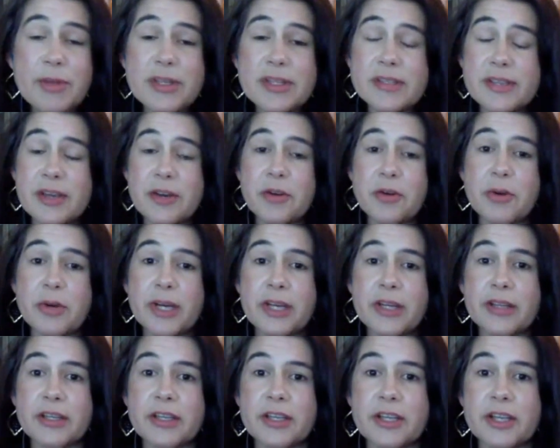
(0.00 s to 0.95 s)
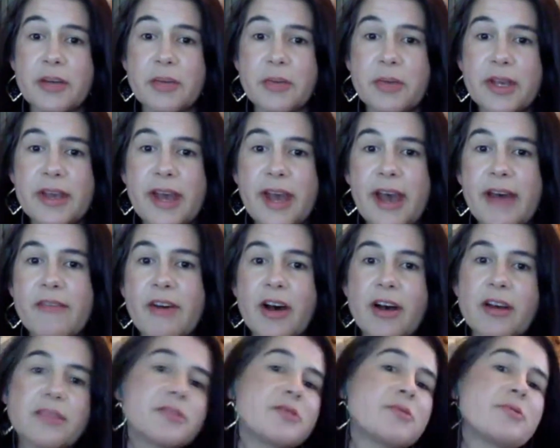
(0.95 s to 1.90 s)
so quickly. We have
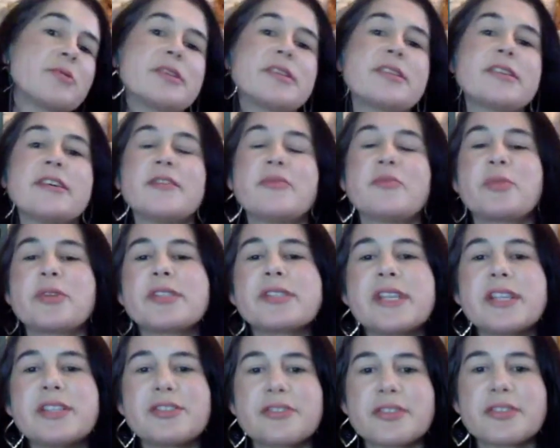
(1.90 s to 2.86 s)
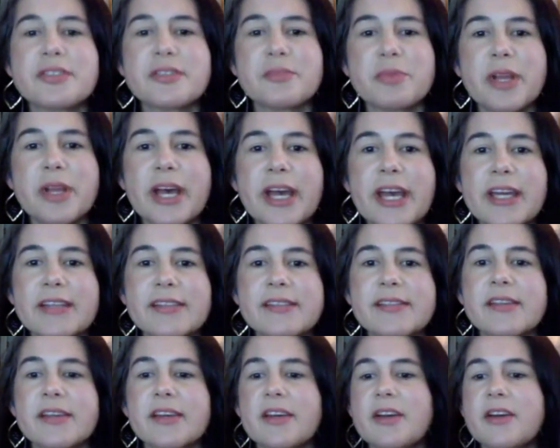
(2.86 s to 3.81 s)
all sorts of procedures in
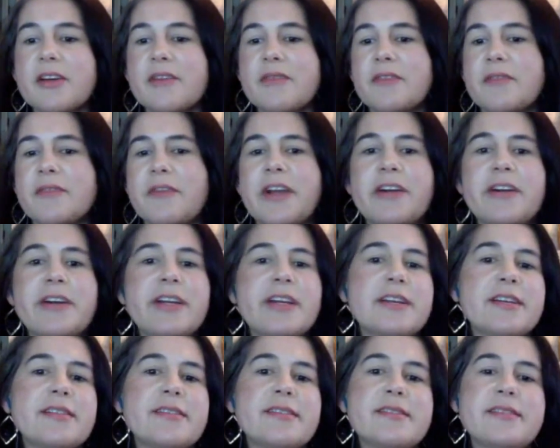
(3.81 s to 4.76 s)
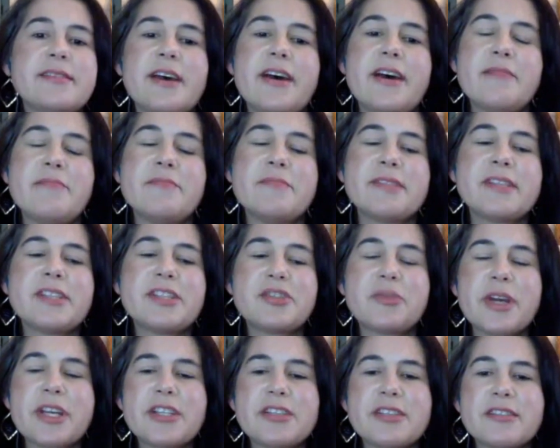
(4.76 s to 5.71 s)
place for various
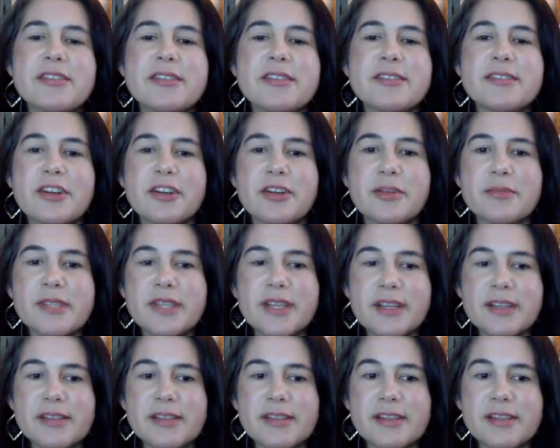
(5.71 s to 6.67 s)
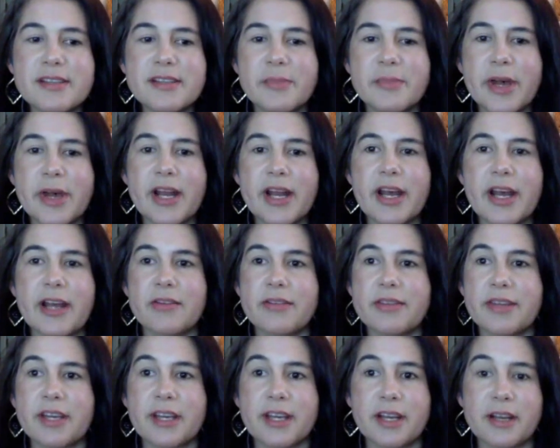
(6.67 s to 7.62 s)
situations and circumstances, but I don't
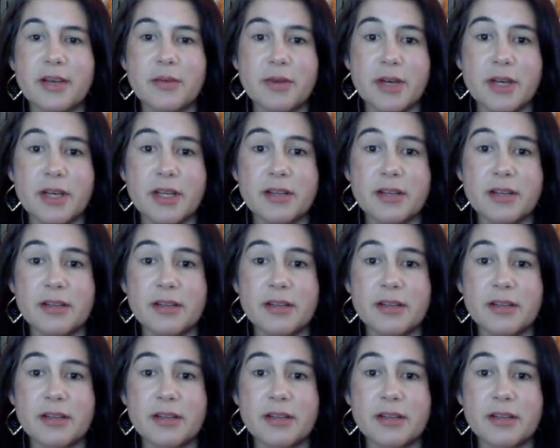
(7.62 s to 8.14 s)
think anyone,